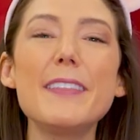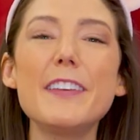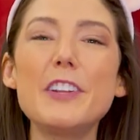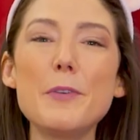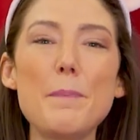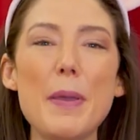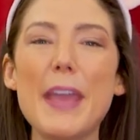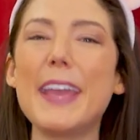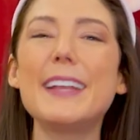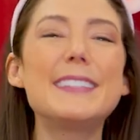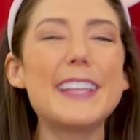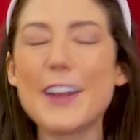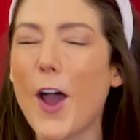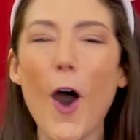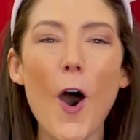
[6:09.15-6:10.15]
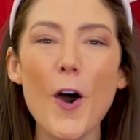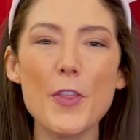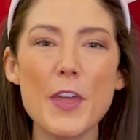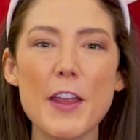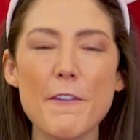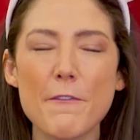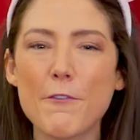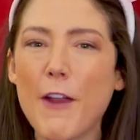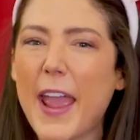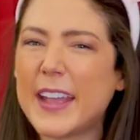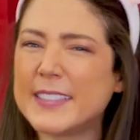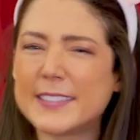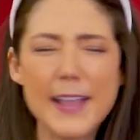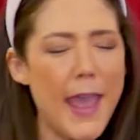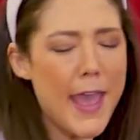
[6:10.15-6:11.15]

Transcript: little pigs and all their friends,